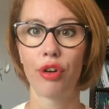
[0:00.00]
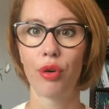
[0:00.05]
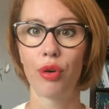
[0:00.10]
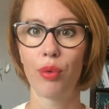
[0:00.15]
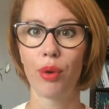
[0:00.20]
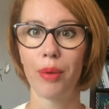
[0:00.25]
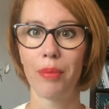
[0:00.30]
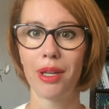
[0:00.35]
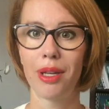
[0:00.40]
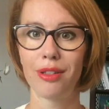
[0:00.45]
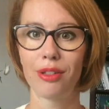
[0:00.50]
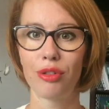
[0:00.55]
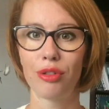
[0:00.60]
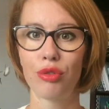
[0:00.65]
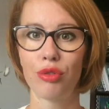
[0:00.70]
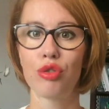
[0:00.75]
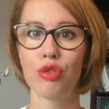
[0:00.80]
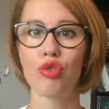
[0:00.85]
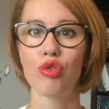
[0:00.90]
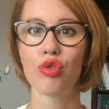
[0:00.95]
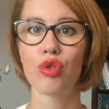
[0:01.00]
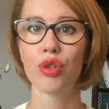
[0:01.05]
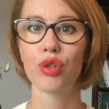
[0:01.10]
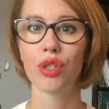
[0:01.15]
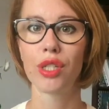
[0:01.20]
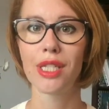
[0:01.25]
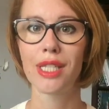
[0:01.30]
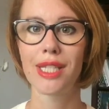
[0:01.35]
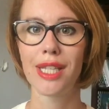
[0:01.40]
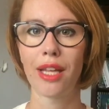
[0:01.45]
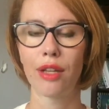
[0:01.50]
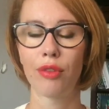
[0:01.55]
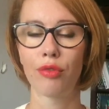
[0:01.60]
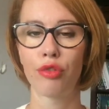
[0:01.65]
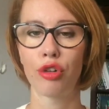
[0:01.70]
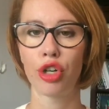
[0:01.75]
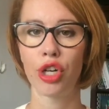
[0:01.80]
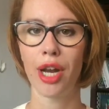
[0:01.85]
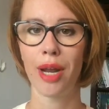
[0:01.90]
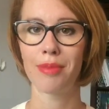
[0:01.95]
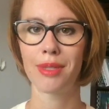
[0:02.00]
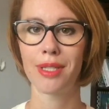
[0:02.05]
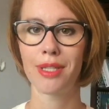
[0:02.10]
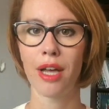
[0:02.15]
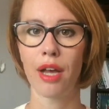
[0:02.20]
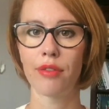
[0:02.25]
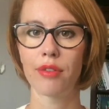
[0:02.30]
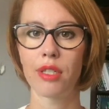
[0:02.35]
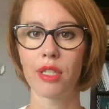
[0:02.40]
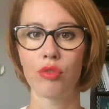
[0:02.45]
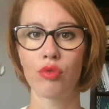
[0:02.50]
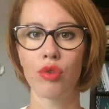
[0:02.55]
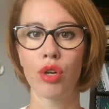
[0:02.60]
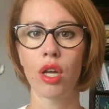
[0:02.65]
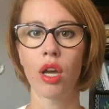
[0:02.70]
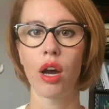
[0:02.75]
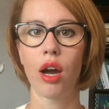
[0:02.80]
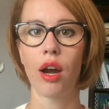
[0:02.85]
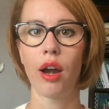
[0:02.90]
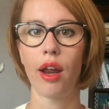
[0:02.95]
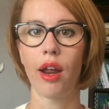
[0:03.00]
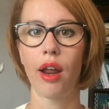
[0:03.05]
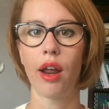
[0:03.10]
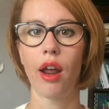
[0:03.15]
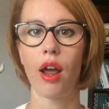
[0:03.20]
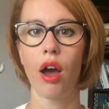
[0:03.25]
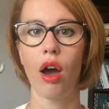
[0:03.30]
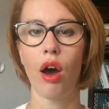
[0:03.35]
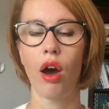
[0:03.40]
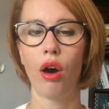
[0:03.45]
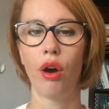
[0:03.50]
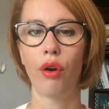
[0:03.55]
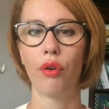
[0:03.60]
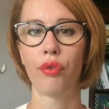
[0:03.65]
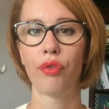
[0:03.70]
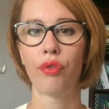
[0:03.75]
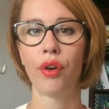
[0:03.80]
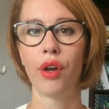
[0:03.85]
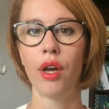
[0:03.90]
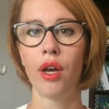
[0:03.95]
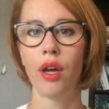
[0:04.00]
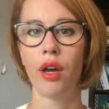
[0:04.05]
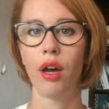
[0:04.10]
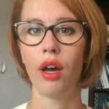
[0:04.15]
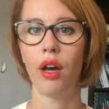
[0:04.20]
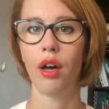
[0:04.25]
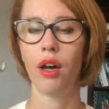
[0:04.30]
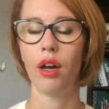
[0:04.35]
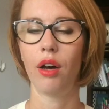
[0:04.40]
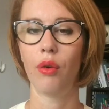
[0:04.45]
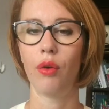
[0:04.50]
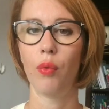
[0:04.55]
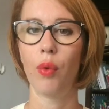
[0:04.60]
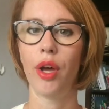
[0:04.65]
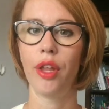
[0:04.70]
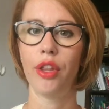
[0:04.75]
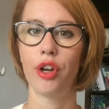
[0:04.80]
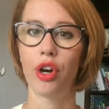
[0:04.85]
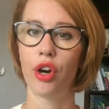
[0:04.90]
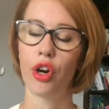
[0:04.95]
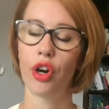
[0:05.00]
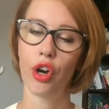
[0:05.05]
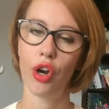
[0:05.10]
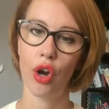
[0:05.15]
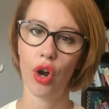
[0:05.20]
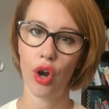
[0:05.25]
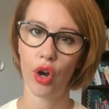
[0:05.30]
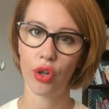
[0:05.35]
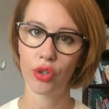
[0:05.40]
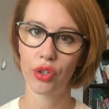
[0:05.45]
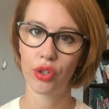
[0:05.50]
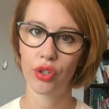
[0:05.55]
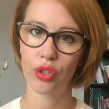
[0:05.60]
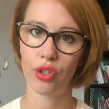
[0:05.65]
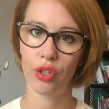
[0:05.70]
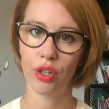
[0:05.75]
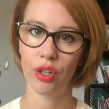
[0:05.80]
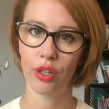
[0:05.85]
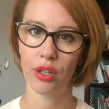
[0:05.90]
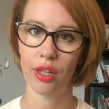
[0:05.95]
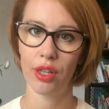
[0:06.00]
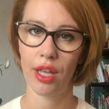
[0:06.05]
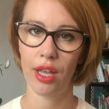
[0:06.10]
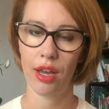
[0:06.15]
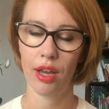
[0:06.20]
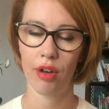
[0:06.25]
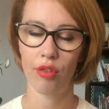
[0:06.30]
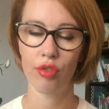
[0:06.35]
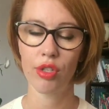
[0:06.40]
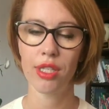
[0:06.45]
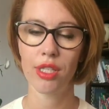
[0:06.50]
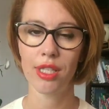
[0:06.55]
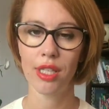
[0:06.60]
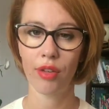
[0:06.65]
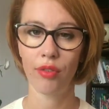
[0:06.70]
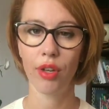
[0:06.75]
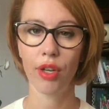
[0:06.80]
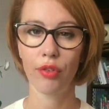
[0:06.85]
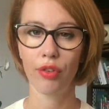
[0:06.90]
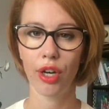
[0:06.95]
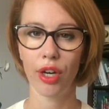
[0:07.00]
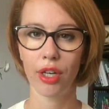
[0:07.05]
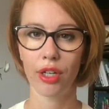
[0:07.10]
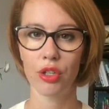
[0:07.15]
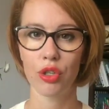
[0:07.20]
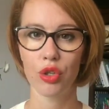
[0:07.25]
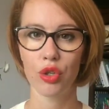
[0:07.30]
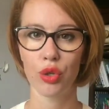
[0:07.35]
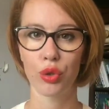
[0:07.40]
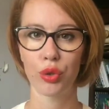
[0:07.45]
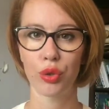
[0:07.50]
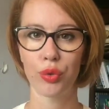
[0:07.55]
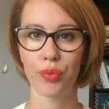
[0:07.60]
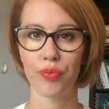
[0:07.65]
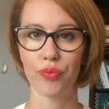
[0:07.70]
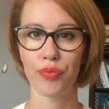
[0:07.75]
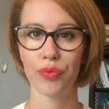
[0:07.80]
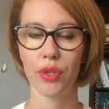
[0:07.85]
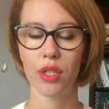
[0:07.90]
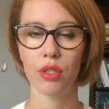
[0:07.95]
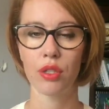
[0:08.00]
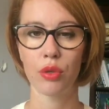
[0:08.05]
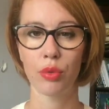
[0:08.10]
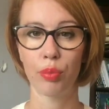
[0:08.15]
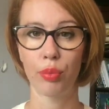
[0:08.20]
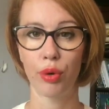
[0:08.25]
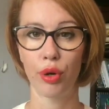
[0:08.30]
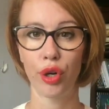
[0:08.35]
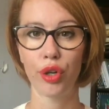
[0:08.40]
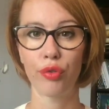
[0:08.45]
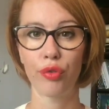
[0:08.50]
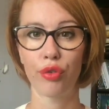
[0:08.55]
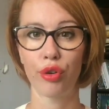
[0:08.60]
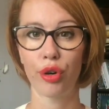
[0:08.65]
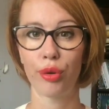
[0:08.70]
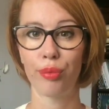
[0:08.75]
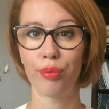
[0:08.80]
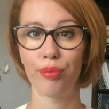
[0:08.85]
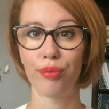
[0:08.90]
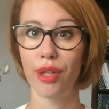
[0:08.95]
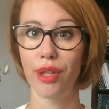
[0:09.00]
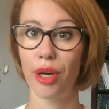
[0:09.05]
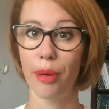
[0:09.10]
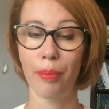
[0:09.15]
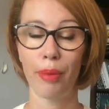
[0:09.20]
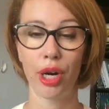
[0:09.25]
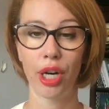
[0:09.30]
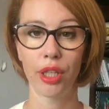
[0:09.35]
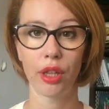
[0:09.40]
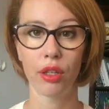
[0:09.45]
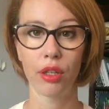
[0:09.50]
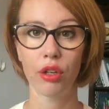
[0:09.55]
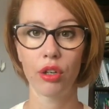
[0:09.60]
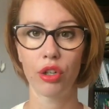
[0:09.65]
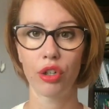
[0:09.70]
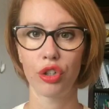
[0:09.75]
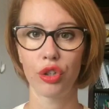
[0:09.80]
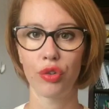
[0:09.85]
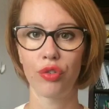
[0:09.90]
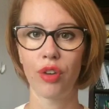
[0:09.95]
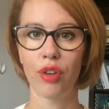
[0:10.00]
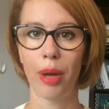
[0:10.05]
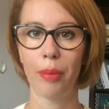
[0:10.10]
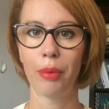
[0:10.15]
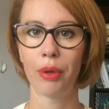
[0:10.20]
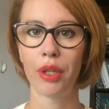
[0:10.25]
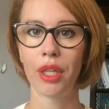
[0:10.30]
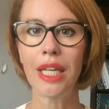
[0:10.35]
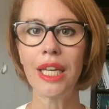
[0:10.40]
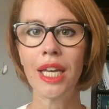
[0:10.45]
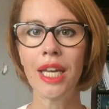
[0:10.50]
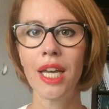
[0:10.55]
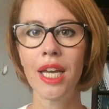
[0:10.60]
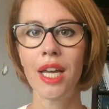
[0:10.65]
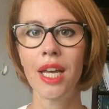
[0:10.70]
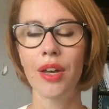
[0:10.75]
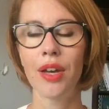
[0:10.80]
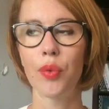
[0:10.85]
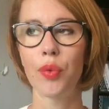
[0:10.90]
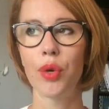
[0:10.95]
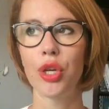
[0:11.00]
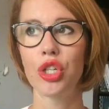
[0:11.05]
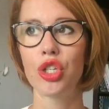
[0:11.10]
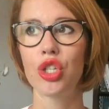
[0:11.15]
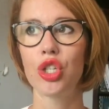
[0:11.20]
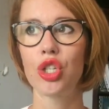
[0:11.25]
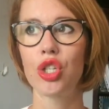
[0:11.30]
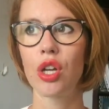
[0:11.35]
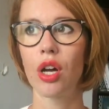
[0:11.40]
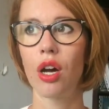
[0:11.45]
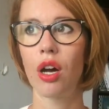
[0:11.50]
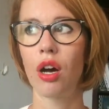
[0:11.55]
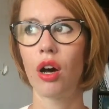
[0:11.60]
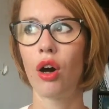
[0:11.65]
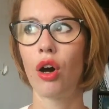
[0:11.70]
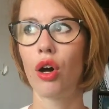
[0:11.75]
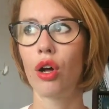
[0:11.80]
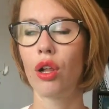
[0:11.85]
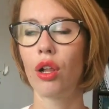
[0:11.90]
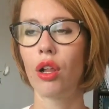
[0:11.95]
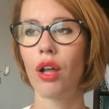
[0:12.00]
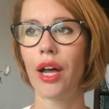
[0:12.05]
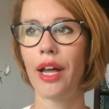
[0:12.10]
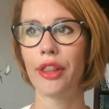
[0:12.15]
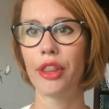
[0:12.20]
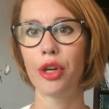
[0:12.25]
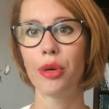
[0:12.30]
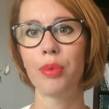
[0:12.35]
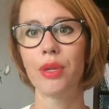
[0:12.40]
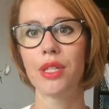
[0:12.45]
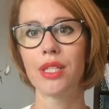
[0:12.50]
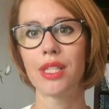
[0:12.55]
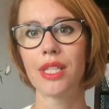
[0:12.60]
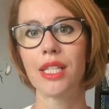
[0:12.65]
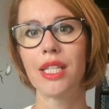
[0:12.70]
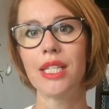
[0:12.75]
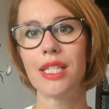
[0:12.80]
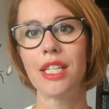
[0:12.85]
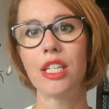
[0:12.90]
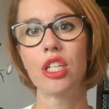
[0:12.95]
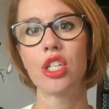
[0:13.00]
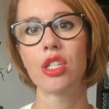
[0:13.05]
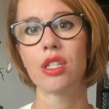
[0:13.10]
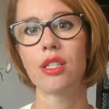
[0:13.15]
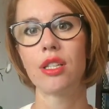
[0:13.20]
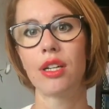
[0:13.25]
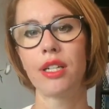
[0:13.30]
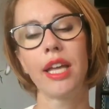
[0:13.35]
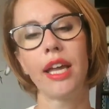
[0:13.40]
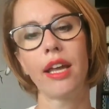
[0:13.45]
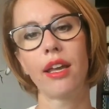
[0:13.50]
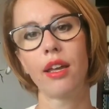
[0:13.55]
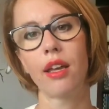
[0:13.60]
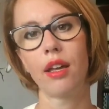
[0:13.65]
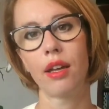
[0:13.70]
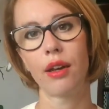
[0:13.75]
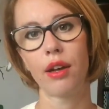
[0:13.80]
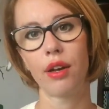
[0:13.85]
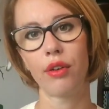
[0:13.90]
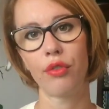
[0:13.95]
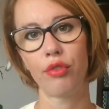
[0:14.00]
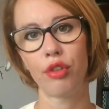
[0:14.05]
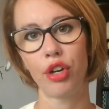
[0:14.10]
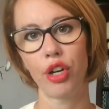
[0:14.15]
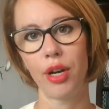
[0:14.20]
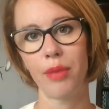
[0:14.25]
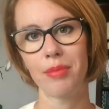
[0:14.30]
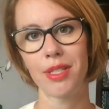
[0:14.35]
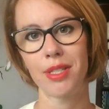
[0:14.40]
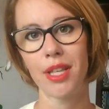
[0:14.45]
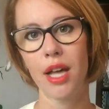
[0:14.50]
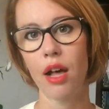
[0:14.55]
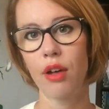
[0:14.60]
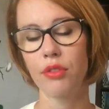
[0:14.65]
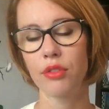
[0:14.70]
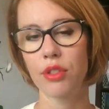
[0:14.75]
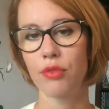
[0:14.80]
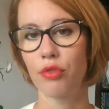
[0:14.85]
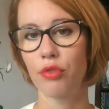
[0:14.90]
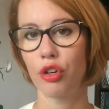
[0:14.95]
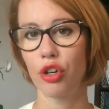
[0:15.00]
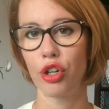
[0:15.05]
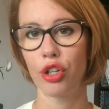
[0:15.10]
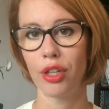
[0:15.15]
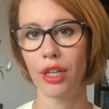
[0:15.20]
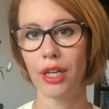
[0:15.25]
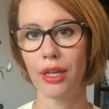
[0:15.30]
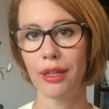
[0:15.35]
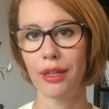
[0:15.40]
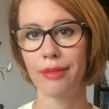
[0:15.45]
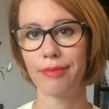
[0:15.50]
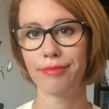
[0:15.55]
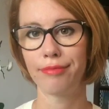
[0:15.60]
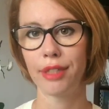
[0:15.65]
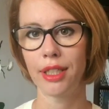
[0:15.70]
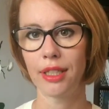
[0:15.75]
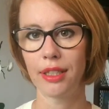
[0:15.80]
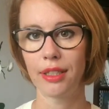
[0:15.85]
for women to truly stand for themselves, disregarding of whether or not they are receiving financial support from their partner or the family, which all underpins the decisions they're taking for themselves, for their